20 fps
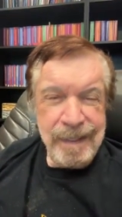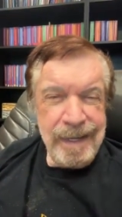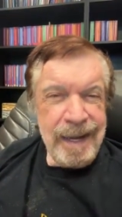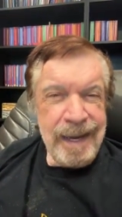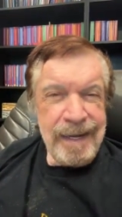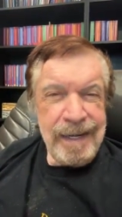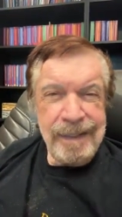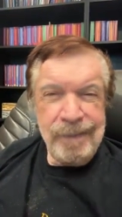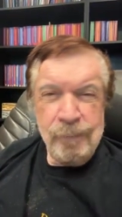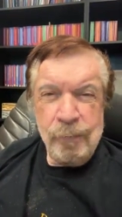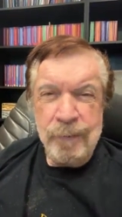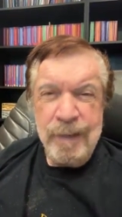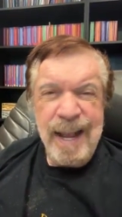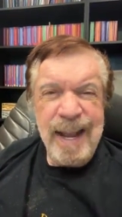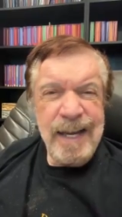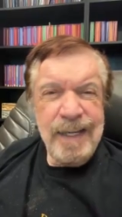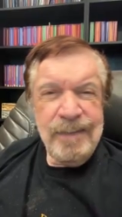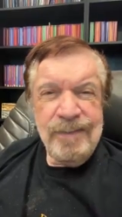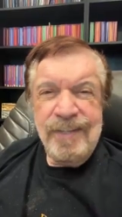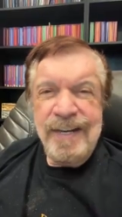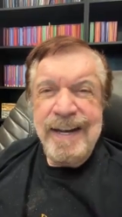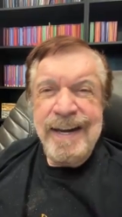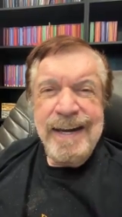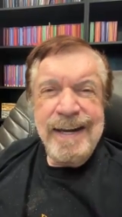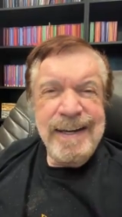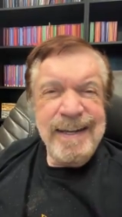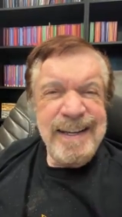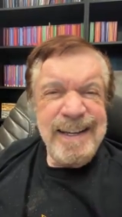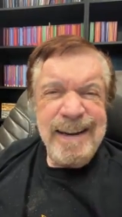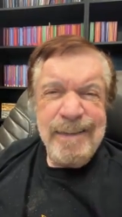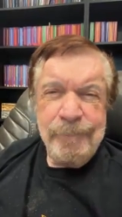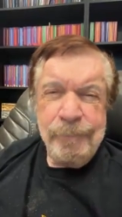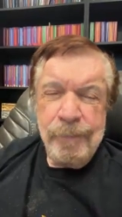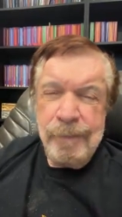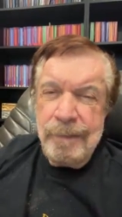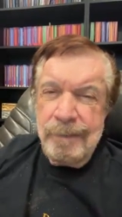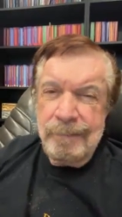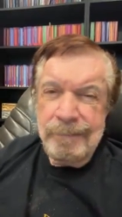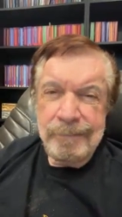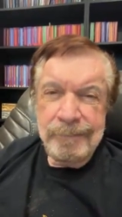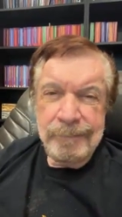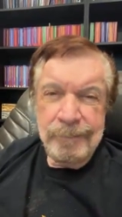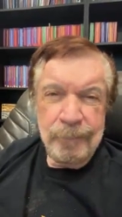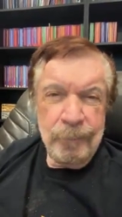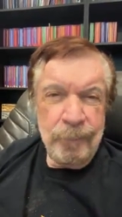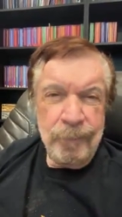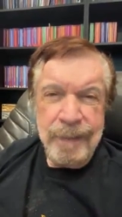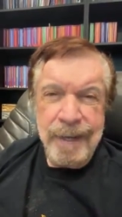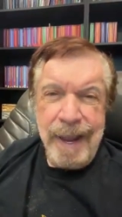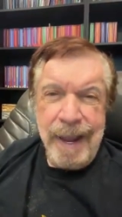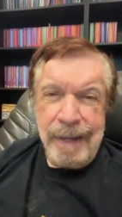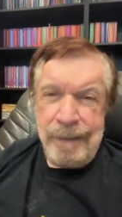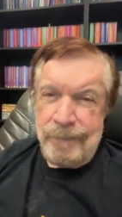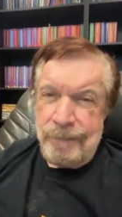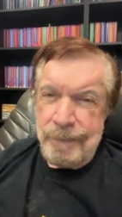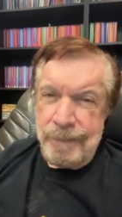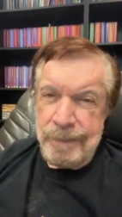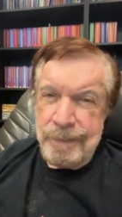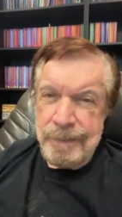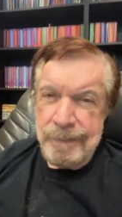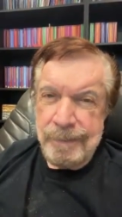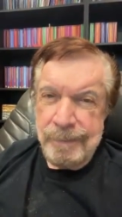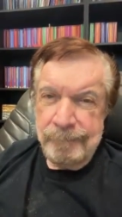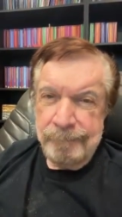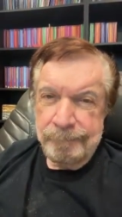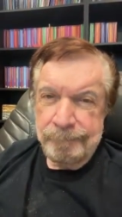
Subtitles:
and create 10 different reactions.